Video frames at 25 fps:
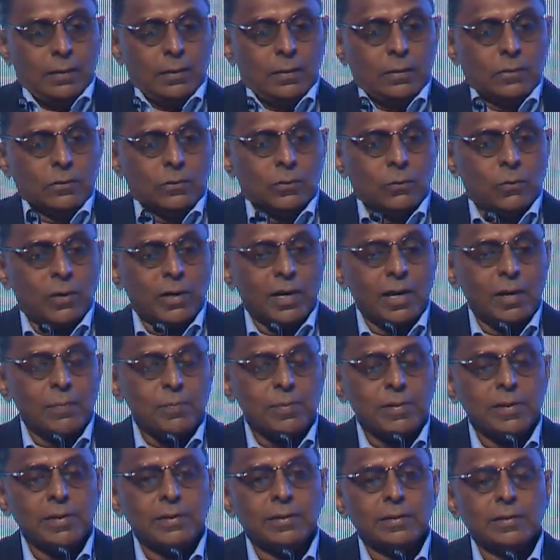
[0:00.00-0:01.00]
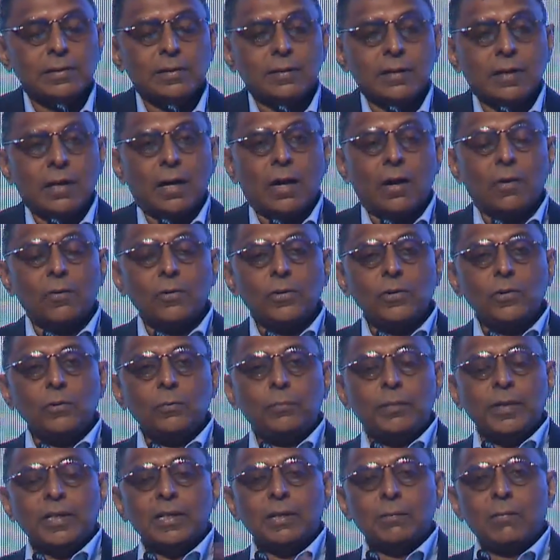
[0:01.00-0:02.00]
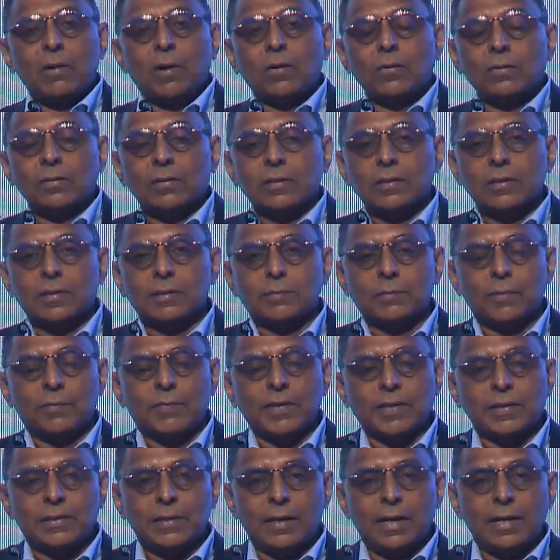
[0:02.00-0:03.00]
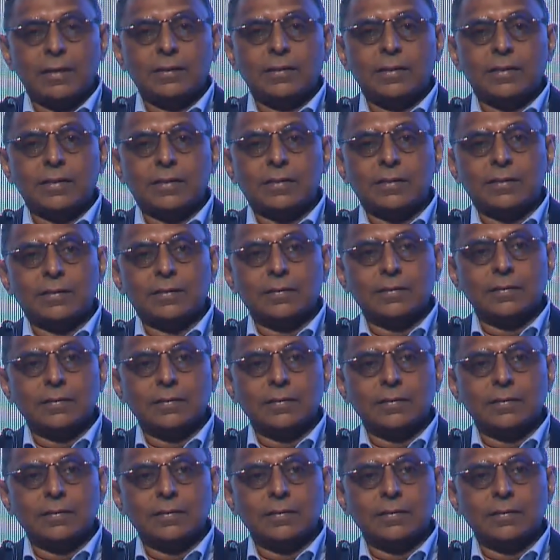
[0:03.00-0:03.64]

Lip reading: So what happened? How do you bring about this professionalization?